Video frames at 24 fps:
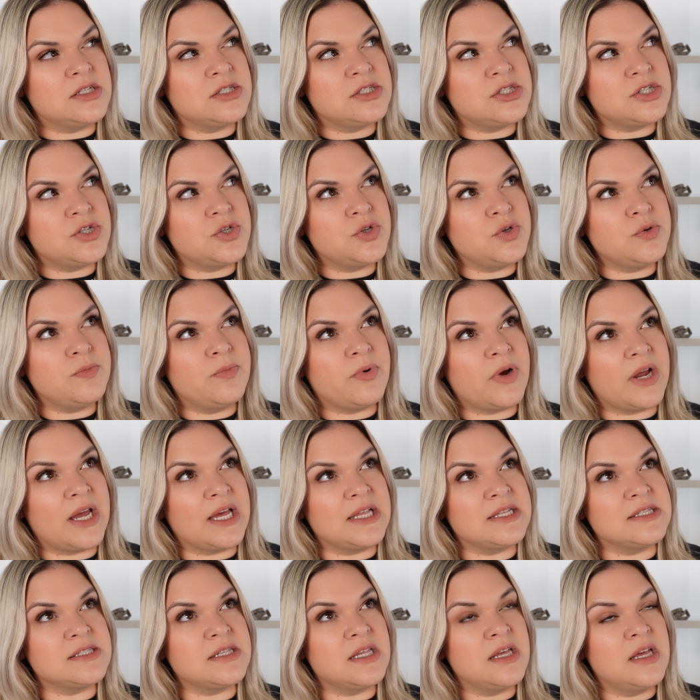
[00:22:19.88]
two
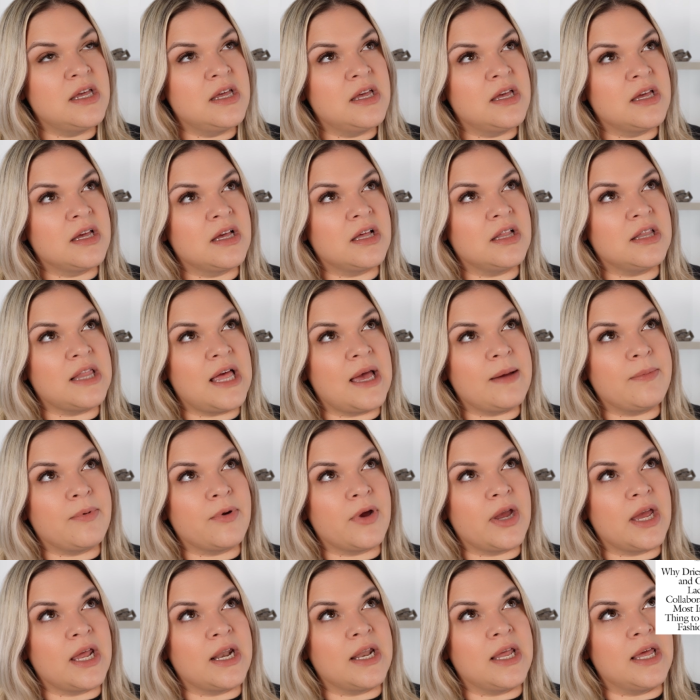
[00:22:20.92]
brands
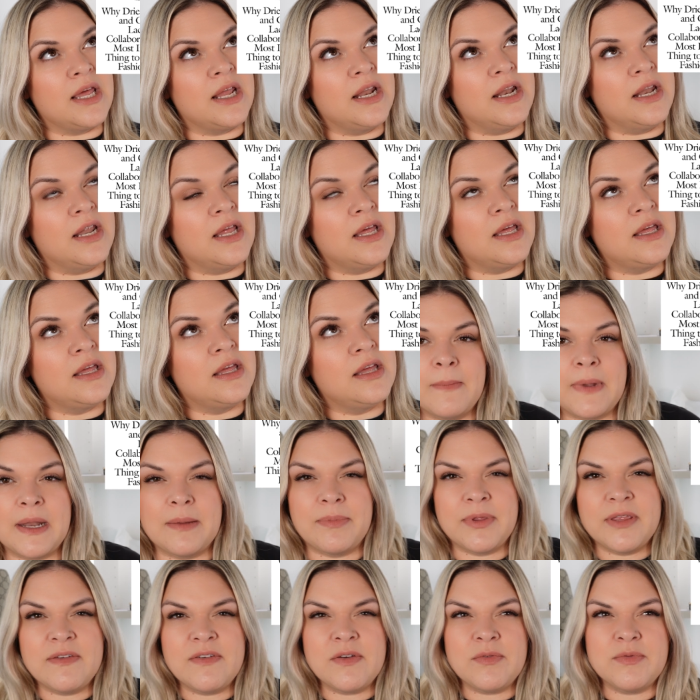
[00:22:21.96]
collaborated. I
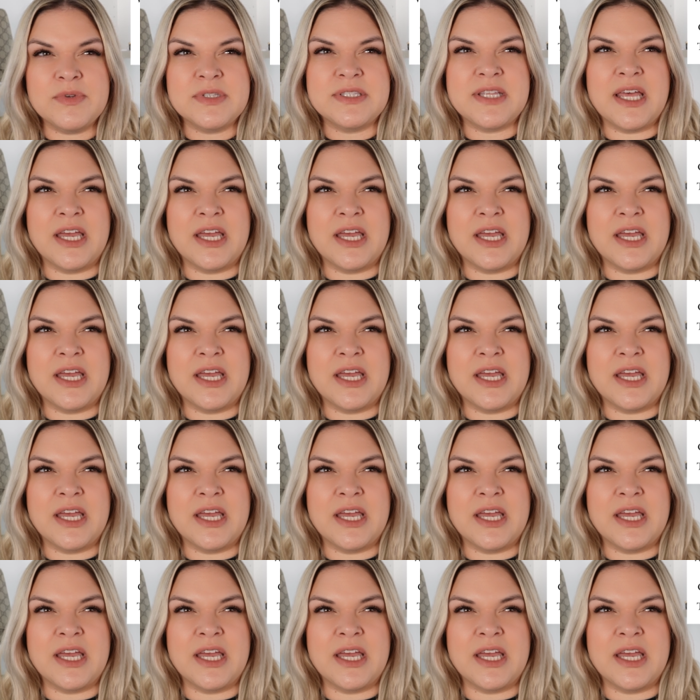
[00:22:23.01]
believe it was